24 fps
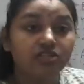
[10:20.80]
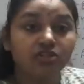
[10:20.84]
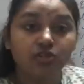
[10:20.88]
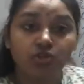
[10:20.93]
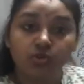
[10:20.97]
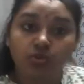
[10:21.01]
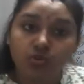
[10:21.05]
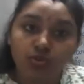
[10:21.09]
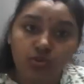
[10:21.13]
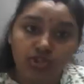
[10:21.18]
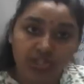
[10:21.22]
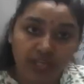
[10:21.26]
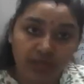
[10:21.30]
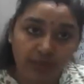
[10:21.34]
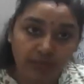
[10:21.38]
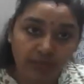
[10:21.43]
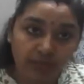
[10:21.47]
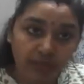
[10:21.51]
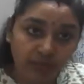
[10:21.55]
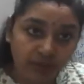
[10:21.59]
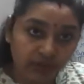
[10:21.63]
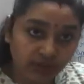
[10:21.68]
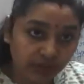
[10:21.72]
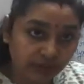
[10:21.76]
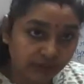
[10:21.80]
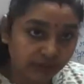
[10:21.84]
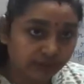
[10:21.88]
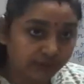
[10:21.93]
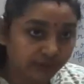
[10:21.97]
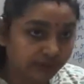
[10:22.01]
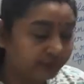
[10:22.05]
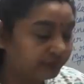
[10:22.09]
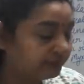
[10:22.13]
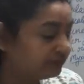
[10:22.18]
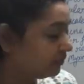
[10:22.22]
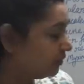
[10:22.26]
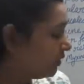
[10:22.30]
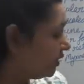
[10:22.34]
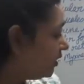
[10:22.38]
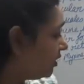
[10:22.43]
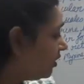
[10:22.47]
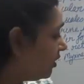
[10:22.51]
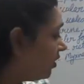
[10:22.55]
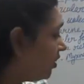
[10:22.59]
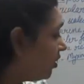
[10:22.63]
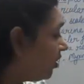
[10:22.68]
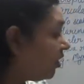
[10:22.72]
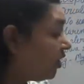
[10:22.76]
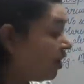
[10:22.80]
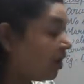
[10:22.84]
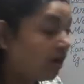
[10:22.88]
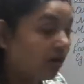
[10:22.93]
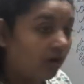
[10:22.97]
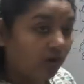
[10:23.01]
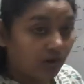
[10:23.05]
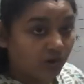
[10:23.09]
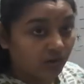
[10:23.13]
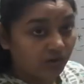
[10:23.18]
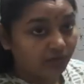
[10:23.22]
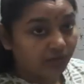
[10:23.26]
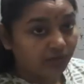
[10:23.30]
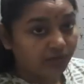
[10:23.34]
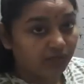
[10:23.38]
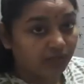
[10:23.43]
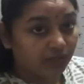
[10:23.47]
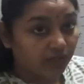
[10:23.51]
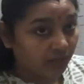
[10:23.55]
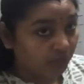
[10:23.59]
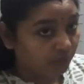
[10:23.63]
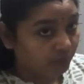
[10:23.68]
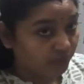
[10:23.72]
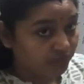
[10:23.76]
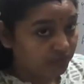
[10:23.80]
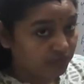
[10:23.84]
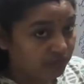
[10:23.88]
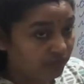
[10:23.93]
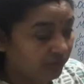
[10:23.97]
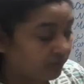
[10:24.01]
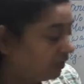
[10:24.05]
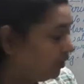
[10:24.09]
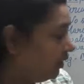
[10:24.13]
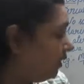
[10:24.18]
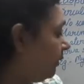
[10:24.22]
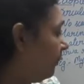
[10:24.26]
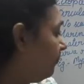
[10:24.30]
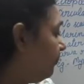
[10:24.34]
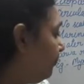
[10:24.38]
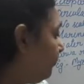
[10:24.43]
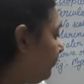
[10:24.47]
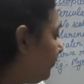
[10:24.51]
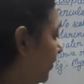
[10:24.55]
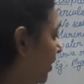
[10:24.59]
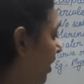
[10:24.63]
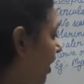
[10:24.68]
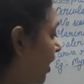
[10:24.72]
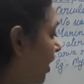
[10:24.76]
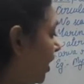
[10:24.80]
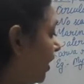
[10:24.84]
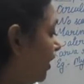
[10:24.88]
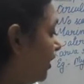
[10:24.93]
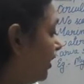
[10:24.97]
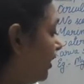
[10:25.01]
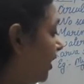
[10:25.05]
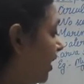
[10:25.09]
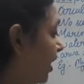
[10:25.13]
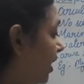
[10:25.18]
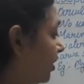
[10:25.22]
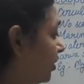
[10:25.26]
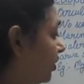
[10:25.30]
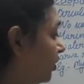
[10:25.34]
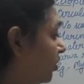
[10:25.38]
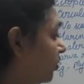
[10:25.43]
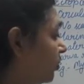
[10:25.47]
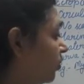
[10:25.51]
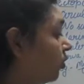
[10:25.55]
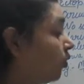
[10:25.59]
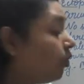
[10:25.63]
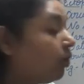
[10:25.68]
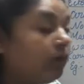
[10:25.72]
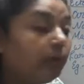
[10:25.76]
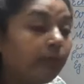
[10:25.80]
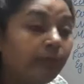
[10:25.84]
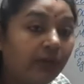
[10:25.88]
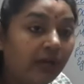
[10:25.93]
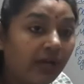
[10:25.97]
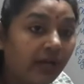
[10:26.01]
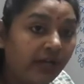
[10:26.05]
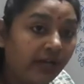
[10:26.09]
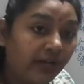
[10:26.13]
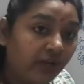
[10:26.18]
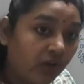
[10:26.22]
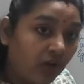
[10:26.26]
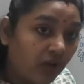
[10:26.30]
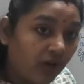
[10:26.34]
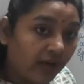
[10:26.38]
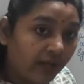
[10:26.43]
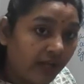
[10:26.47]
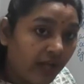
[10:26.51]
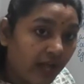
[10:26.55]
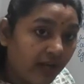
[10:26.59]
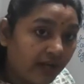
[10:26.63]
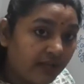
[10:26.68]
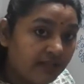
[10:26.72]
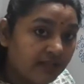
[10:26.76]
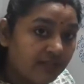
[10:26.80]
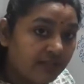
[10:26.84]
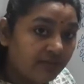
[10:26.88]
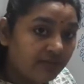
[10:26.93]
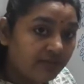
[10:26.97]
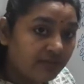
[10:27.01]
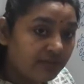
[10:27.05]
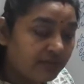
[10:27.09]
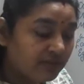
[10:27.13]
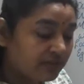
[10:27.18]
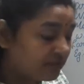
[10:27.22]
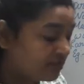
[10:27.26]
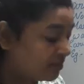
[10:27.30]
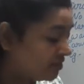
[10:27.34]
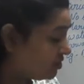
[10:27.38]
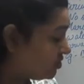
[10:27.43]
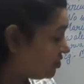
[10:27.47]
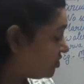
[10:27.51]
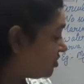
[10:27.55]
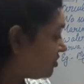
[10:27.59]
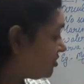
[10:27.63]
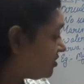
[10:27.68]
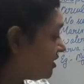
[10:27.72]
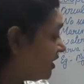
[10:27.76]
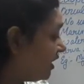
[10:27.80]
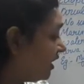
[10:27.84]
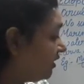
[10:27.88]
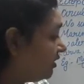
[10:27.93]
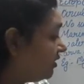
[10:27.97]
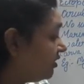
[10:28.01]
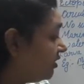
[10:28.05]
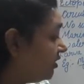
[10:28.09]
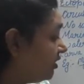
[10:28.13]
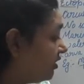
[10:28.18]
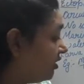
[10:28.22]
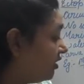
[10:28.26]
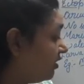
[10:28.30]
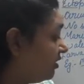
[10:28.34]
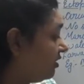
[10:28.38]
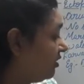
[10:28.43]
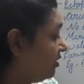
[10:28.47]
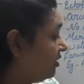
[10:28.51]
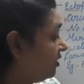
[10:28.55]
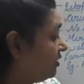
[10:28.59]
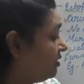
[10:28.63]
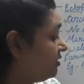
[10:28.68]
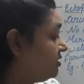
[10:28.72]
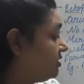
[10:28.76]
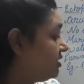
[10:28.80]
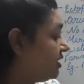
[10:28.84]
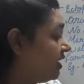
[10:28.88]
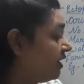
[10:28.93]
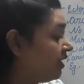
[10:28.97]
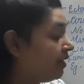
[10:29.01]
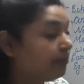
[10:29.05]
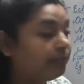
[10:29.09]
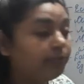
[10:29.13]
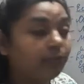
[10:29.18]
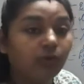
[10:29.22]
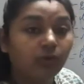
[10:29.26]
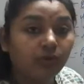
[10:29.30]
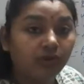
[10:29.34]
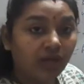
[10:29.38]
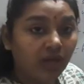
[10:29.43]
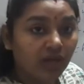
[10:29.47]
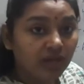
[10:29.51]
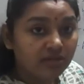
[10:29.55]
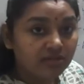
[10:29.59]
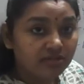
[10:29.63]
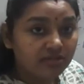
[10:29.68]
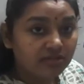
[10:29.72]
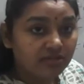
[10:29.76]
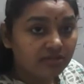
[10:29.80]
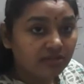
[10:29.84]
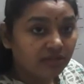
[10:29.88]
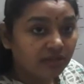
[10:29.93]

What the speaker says: two-chambered, auricle and ventricle. They are the cold-blooded organisms, just like the tetrapods.